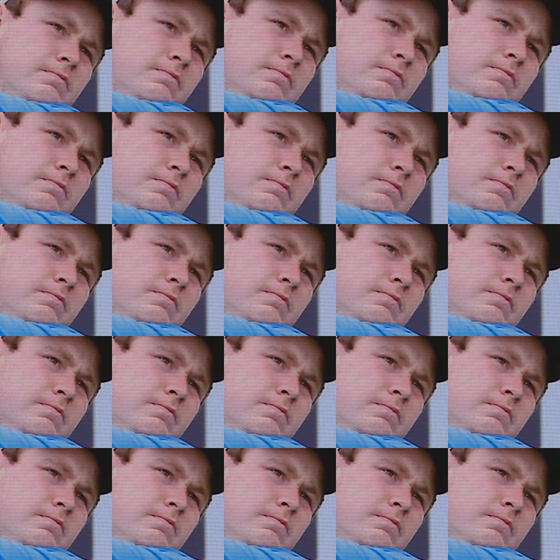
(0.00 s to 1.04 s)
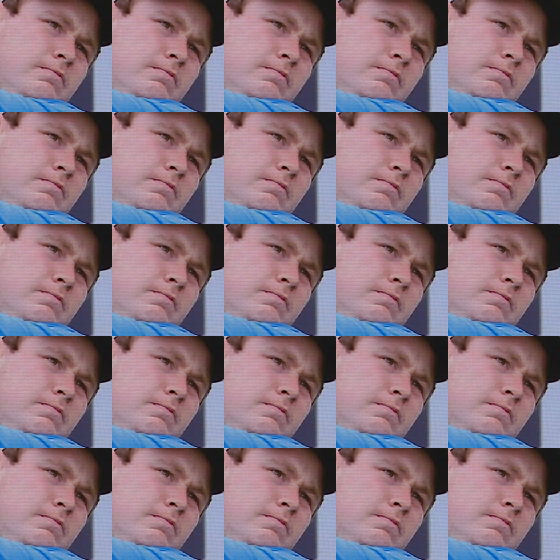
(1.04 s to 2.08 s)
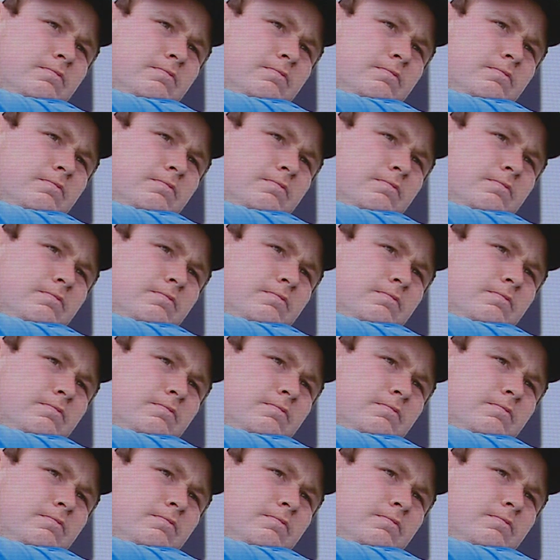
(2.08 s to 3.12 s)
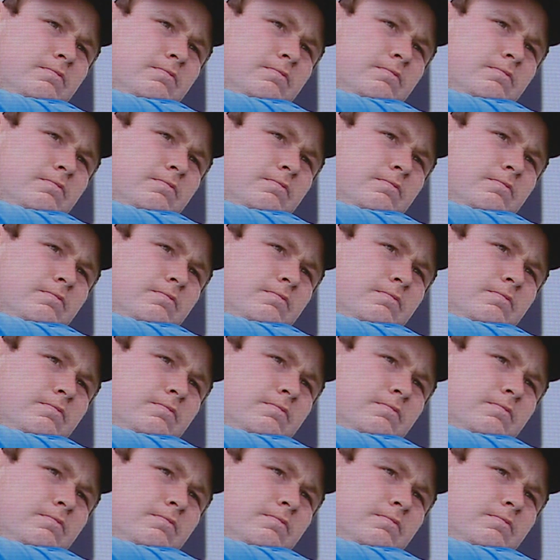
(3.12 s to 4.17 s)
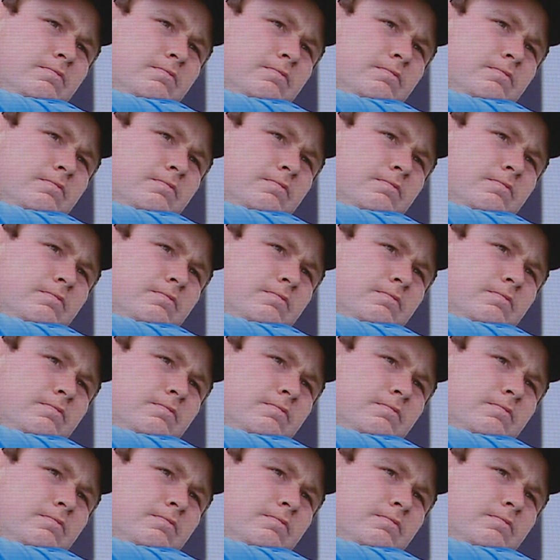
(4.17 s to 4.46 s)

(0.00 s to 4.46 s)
(not speaking)